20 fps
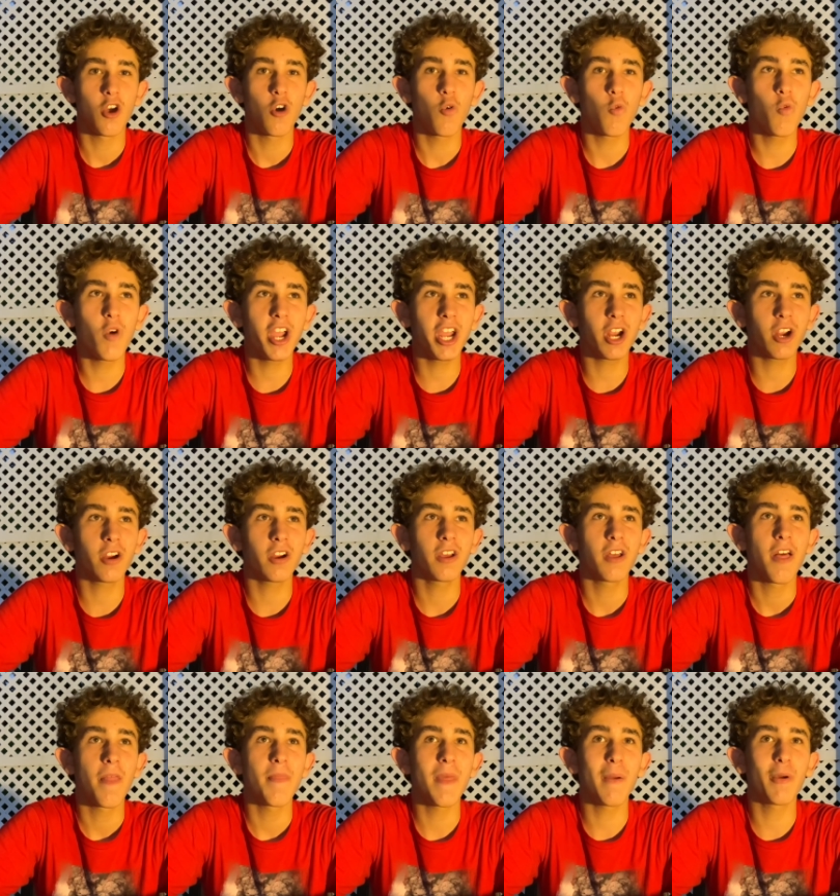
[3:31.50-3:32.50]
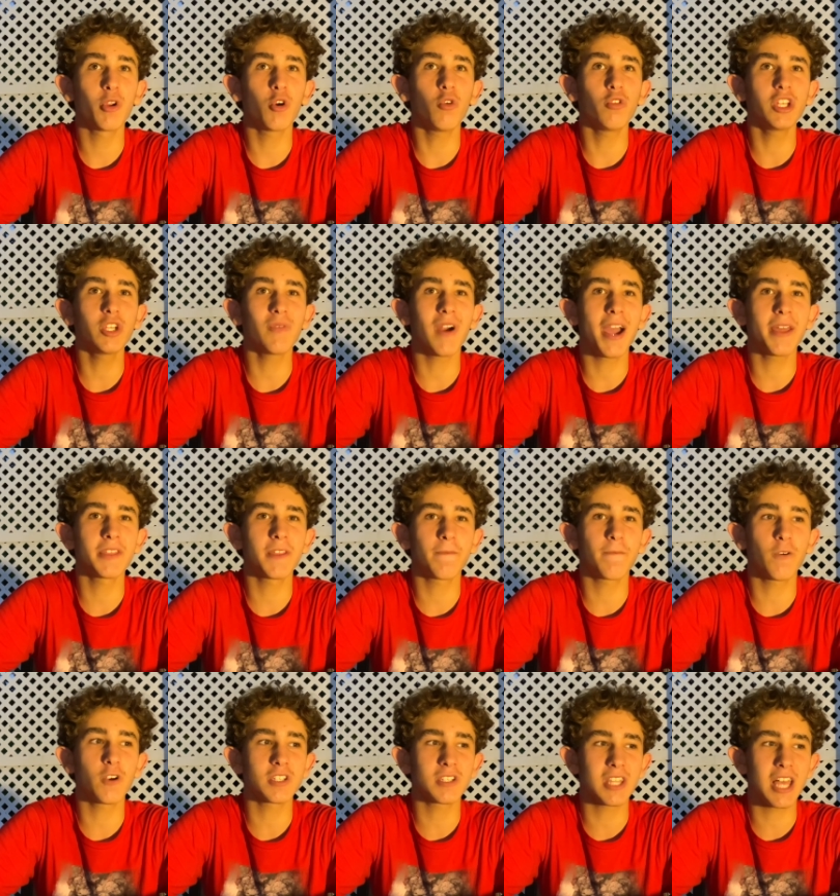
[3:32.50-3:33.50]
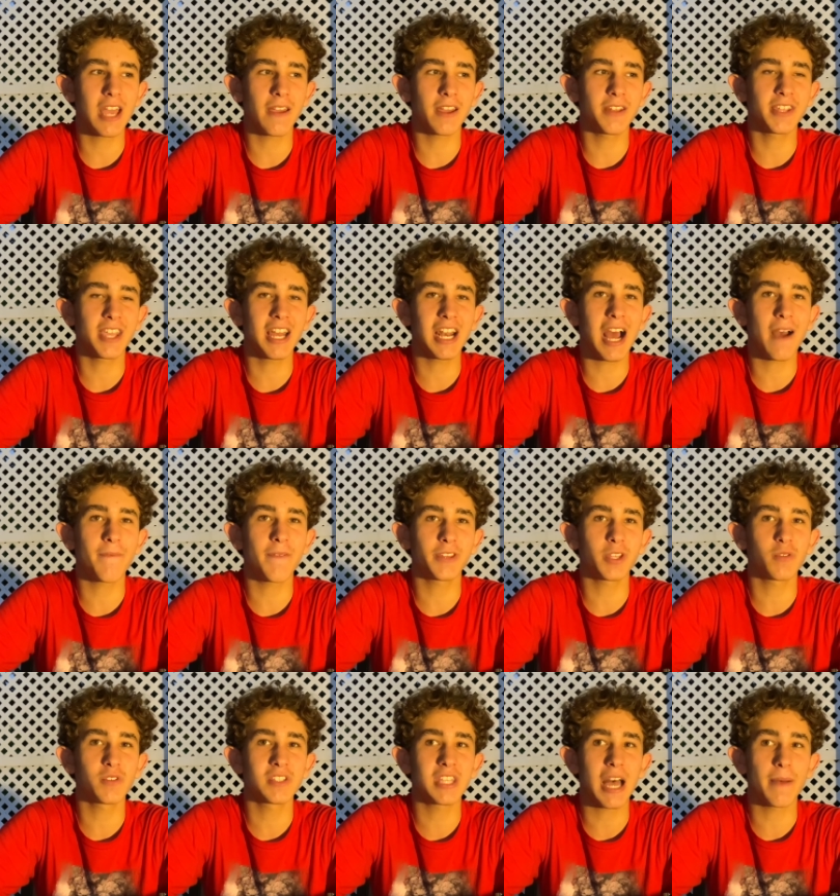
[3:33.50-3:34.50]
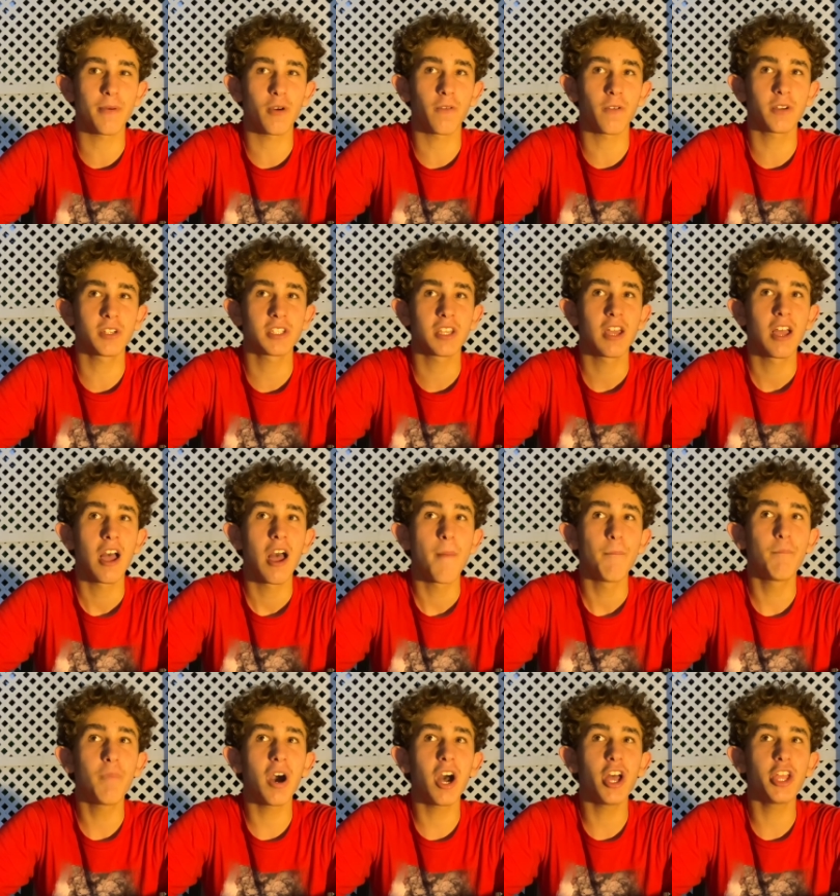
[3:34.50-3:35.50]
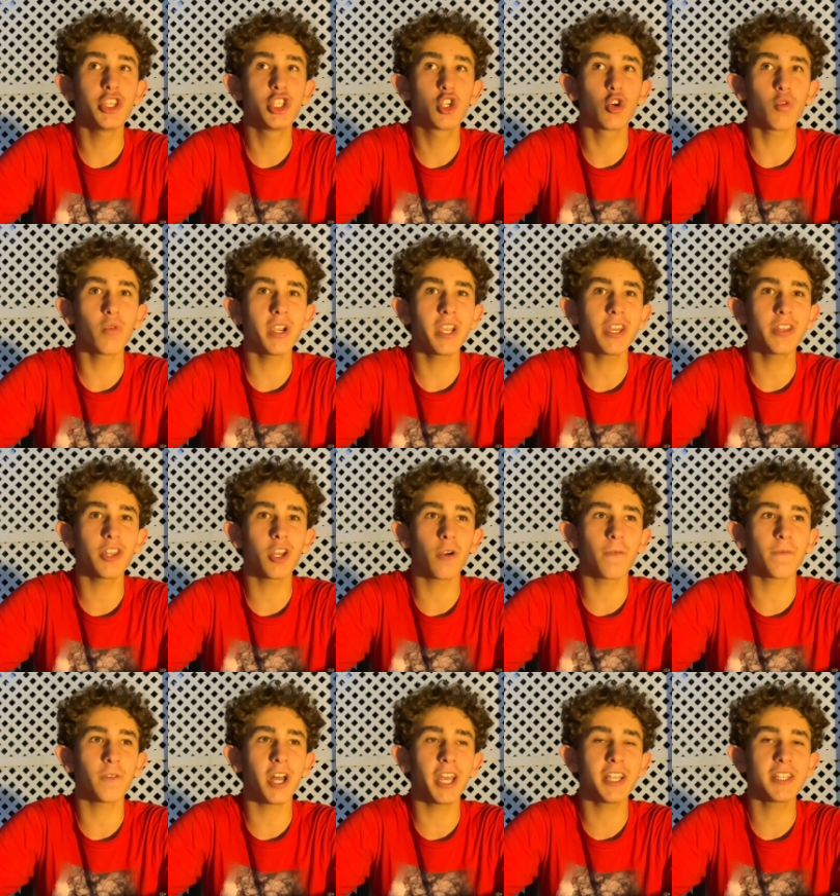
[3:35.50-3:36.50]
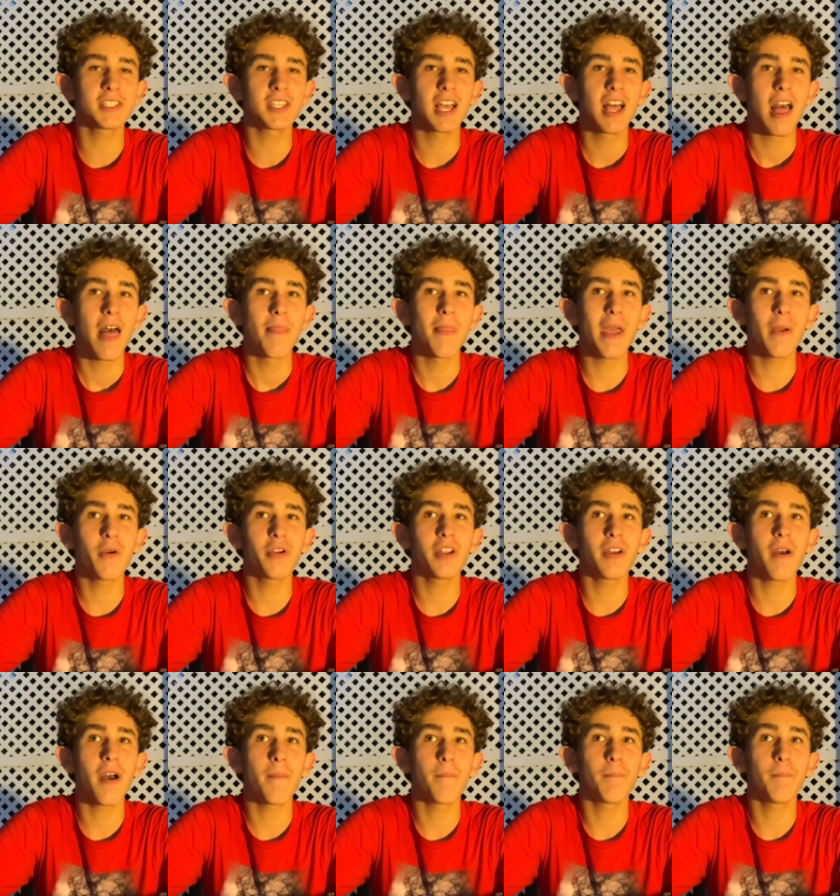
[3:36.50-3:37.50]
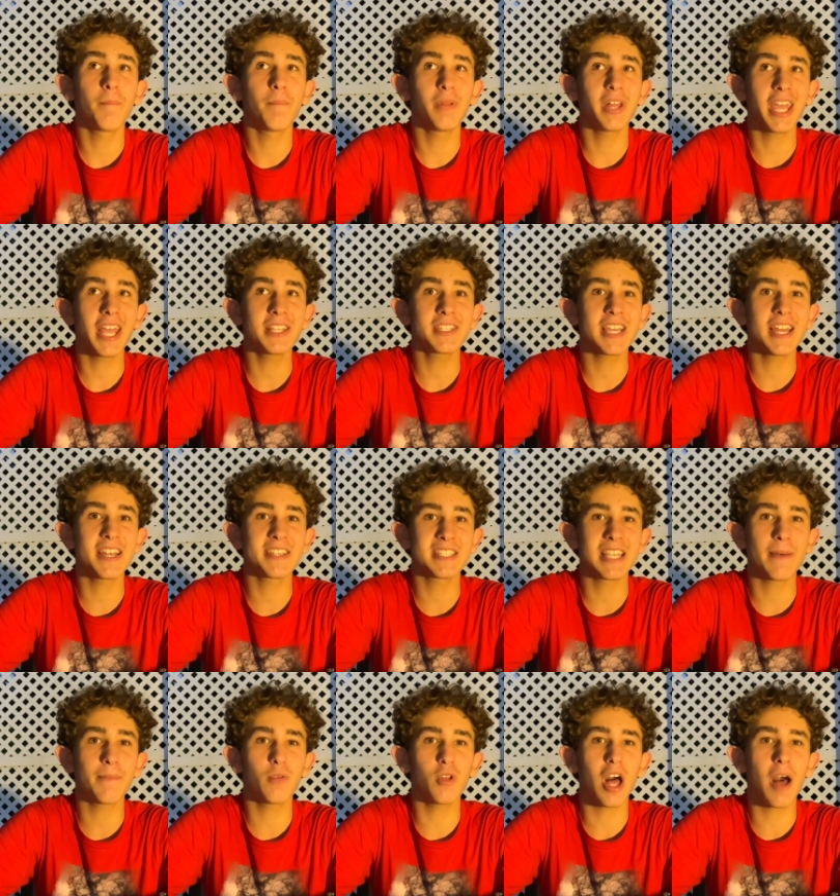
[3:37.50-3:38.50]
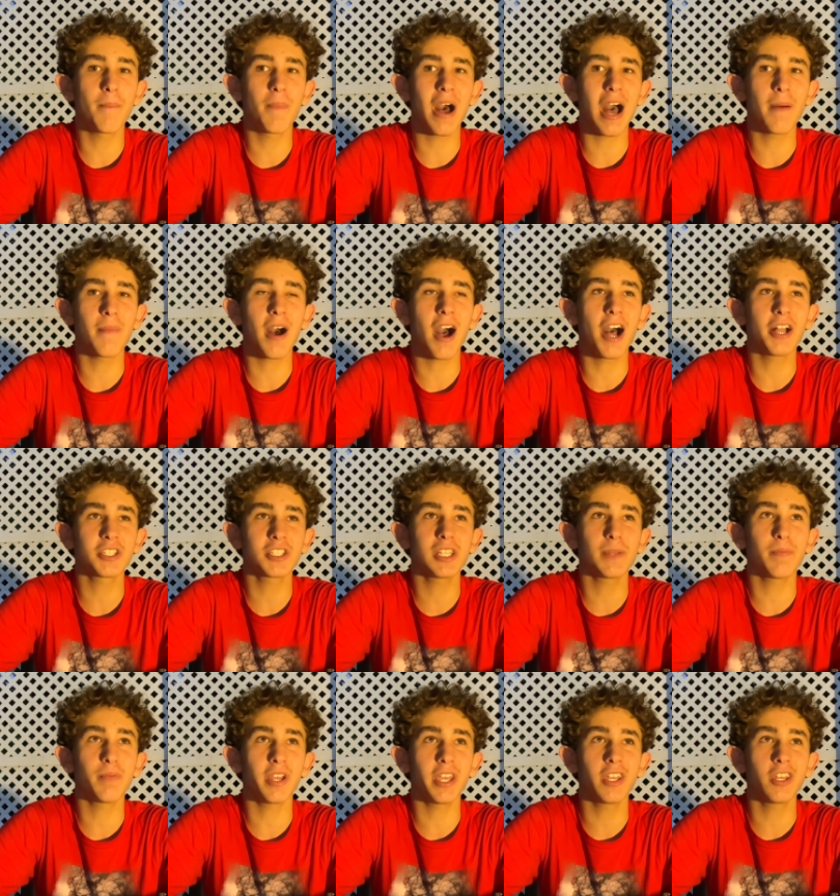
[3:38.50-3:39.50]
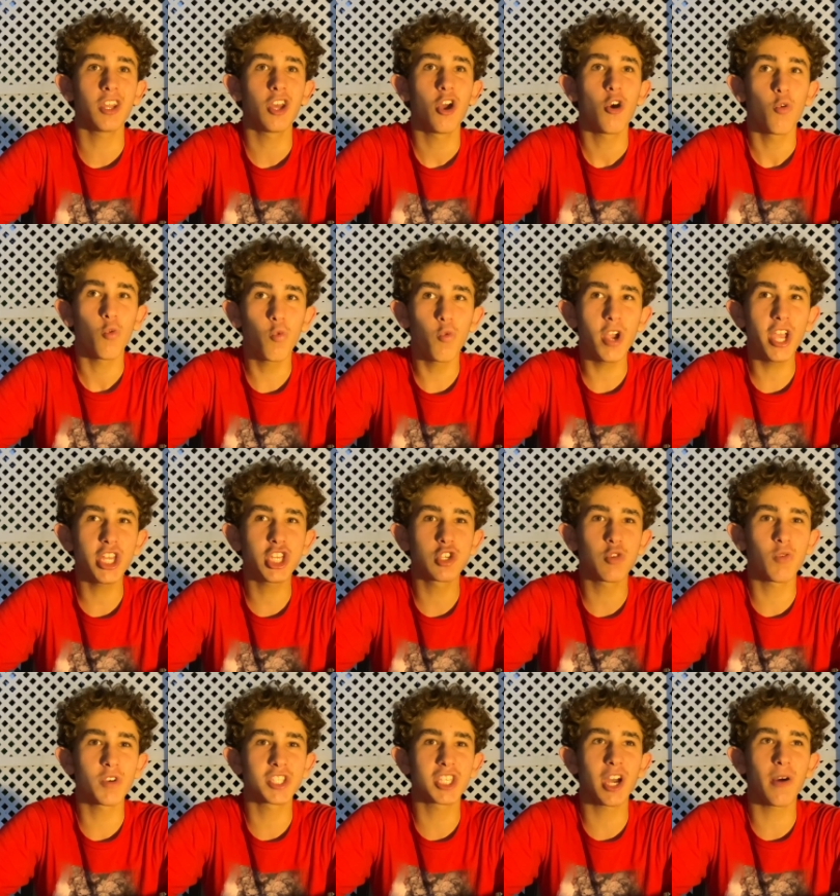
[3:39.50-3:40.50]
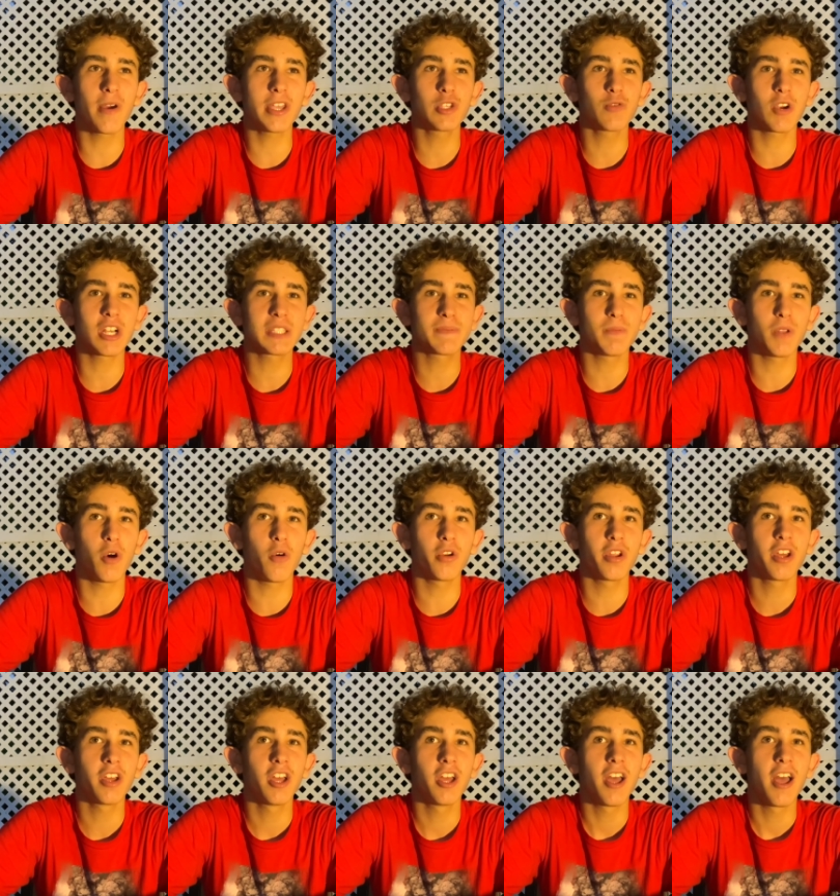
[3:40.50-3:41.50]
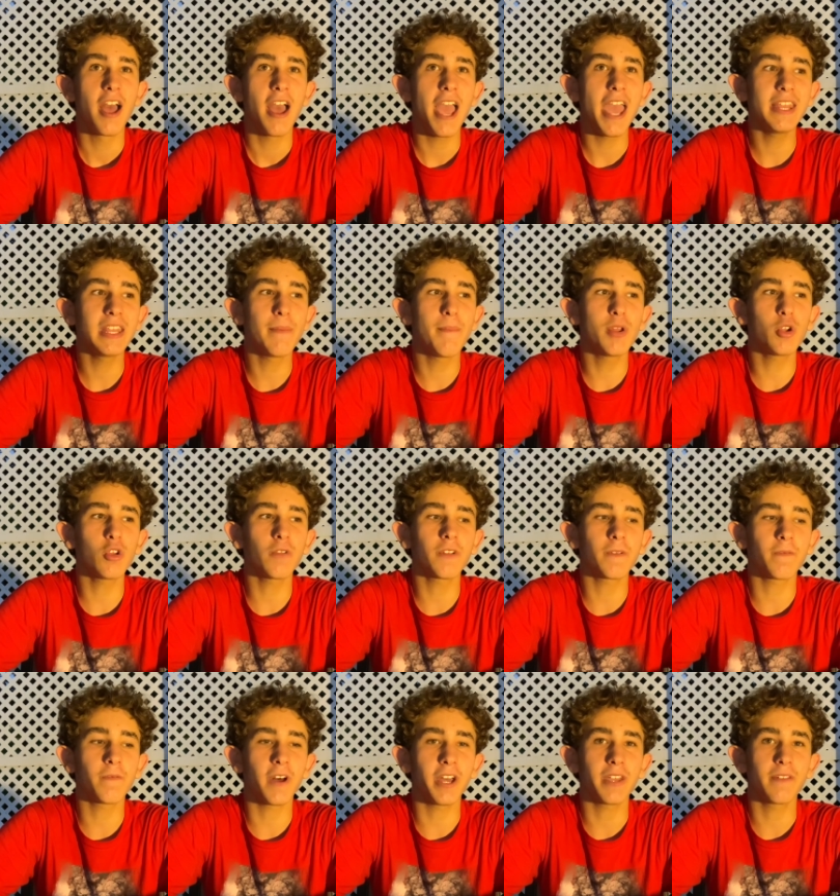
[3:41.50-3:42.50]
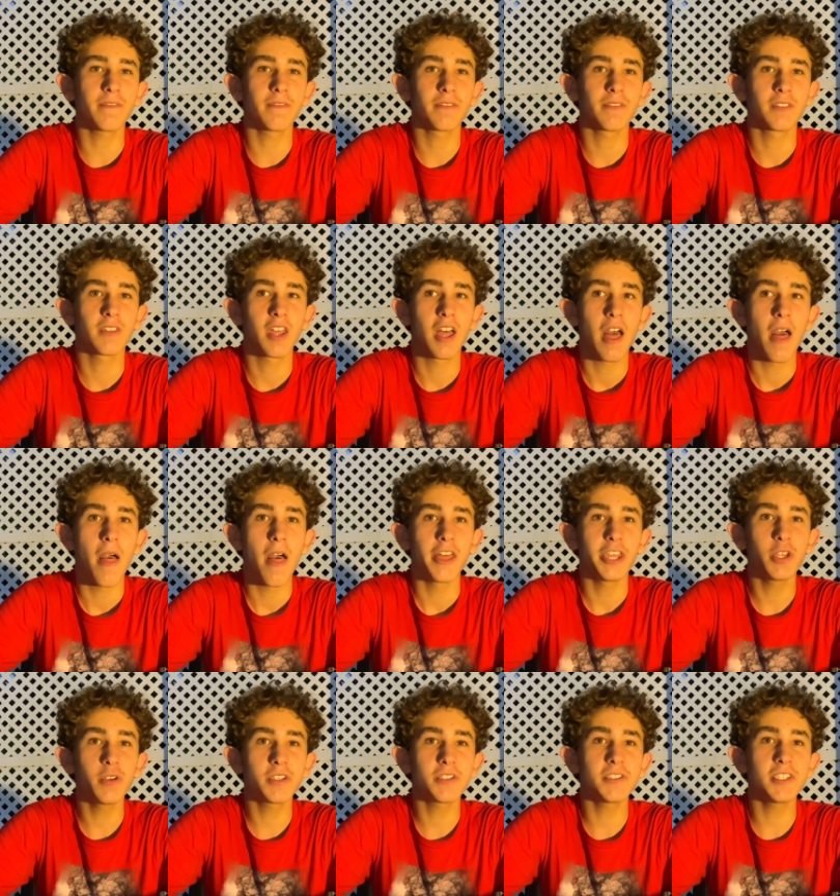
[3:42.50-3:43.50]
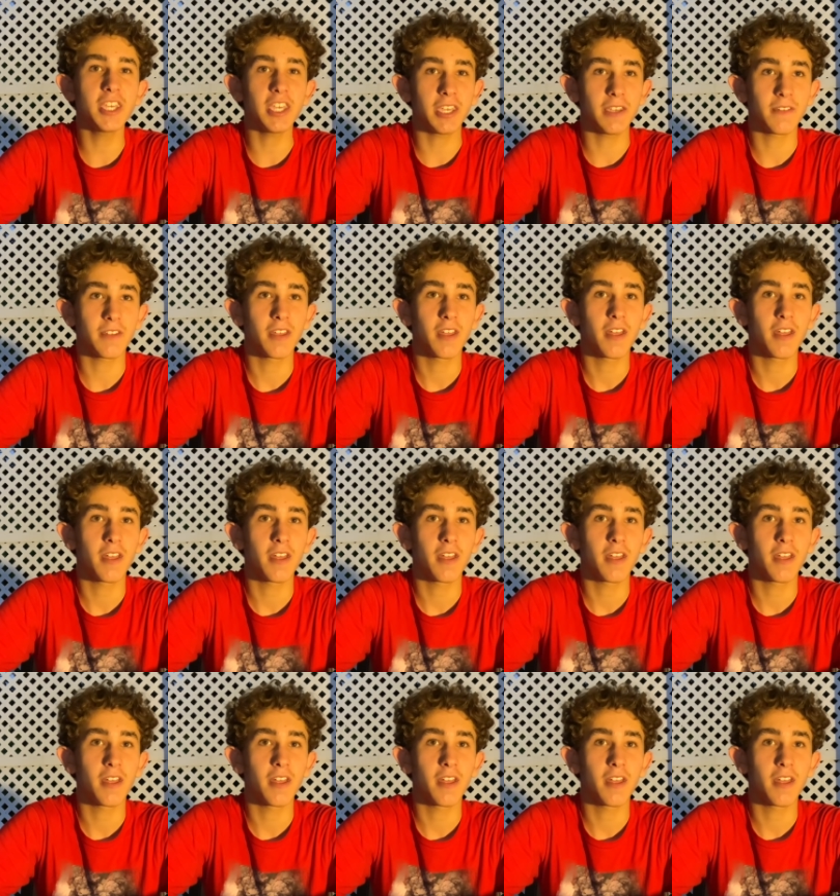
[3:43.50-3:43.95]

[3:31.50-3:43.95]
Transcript: where they would only ride the first leg and get off at those stopovers. But during their flights, they would plant and assemble a bomb onto the plane, which was going to explode in the middle of the flight. You see,